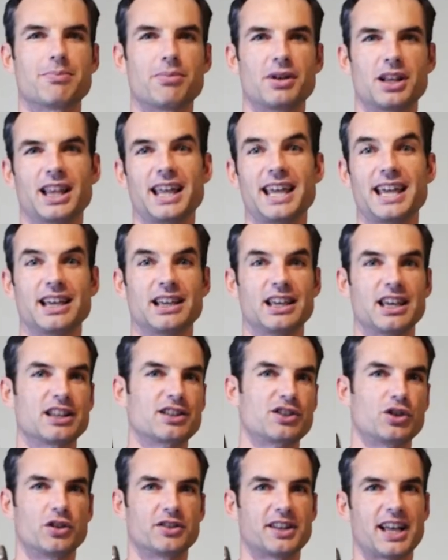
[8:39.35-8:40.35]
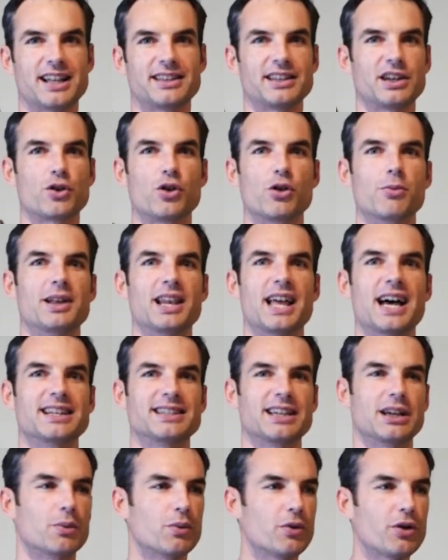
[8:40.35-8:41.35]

playing Exsultate, jubilate.